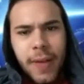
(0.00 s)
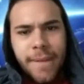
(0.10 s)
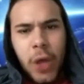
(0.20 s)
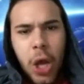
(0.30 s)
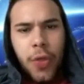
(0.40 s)

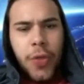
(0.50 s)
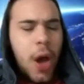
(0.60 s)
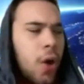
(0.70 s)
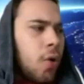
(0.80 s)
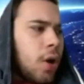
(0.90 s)

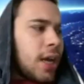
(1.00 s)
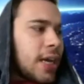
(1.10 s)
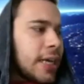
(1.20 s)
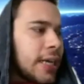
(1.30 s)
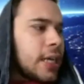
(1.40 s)
Although,
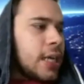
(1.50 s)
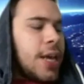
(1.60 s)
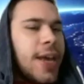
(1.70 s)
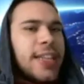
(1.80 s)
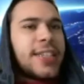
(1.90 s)

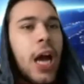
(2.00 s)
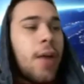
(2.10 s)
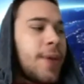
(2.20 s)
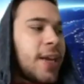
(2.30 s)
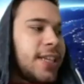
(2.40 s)
it's
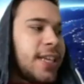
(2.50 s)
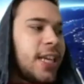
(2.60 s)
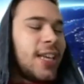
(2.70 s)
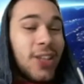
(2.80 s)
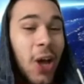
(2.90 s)
tough because
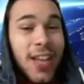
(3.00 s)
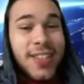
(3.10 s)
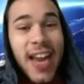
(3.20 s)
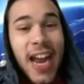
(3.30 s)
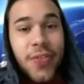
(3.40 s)
he
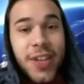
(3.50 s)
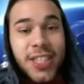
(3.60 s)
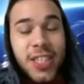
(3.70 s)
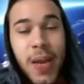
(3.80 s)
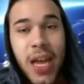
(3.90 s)
lost to Anthony
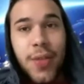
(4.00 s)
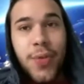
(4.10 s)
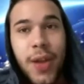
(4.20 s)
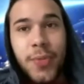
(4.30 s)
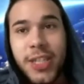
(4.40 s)
Smith,
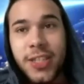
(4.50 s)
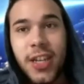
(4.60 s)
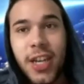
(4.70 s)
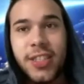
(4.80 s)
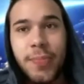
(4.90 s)
and we just
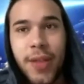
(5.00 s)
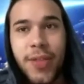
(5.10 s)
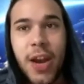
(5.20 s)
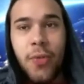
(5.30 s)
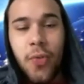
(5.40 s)
saw Smith
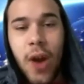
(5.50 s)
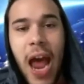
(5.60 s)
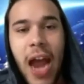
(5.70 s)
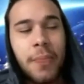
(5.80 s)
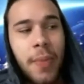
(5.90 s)
get
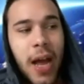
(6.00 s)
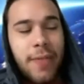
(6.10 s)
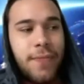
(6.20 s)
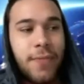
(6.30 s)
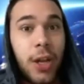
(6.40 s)
wrecked by
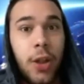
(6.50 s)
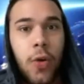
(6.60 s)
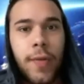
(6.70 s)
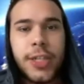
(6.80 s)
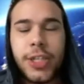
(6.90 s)

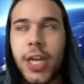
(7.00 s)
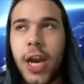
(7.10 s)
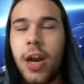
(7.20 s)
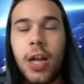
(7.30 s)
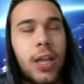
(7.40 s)
Glover
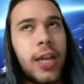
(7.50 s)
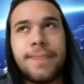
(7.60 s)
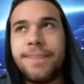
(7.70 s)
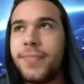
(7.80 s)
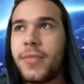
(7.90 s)
Teixeira. Like,
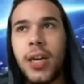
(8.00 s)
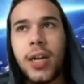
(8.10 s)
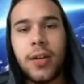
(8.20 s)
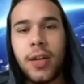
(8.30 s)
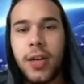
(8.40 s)

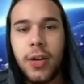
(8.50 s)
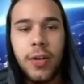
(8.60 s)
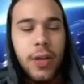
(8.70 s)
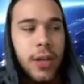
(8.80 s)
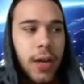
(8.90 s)
I don't know.
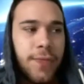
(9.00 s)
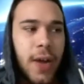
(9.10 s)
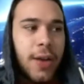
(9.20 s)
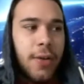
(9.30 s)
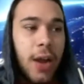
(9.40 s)
A
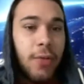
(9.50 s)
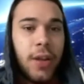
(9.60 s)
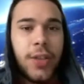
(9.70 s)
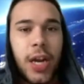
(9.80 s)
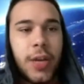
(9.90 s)
fight I
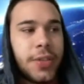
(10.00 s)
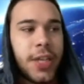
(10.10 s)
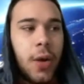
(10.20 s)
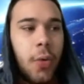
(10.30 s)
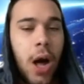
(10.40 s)
really thought he was
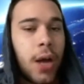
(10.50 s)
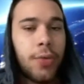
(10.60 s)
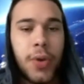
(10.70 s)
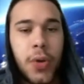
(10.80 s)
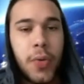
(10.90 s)
going to walk
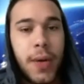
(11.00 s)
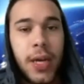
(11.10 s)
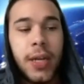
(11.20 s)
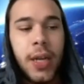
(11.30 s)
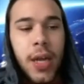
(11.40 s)
through,
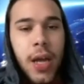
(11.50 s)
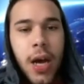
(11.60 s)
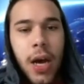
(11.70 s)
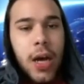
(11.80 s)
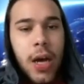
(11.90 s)
but
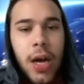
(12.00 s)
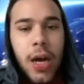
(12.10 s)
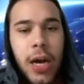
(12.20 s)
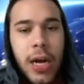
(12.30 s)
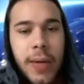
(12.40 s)

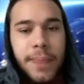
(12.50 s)
I